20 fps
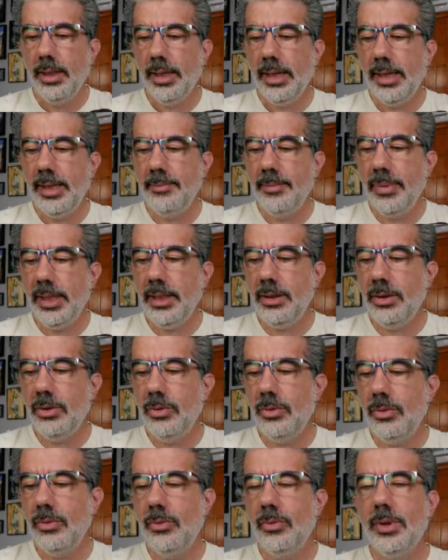Anybody
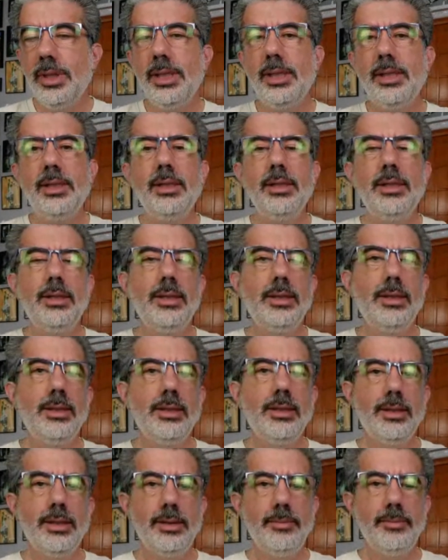
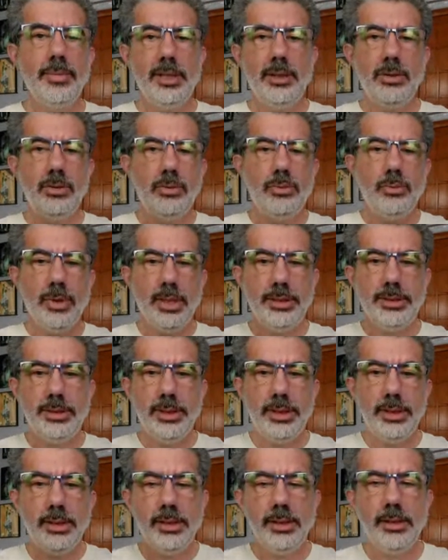who's
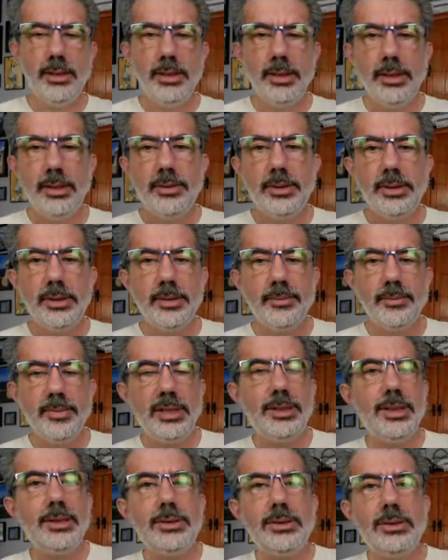watching and hearing some of
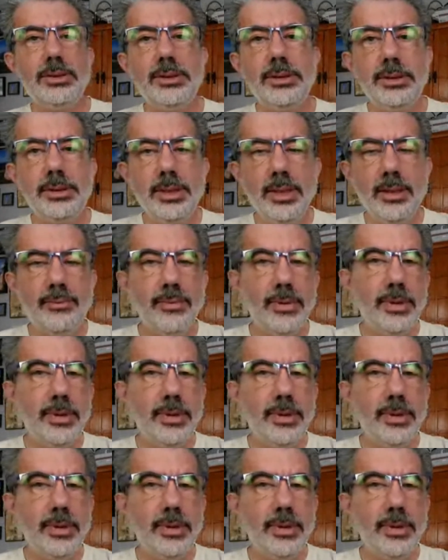these answers and stuff,